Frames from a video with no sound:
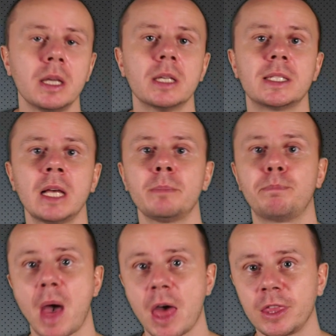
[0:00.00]
then
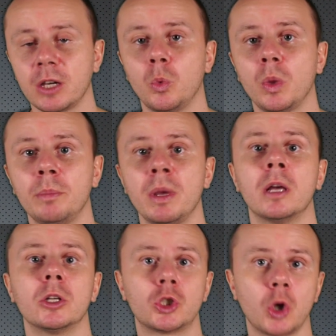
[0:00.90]
path will be
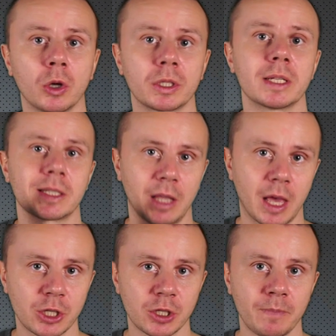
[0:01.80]

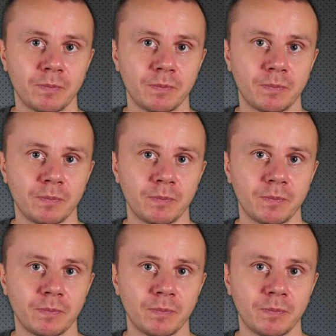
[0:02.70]
./first.js.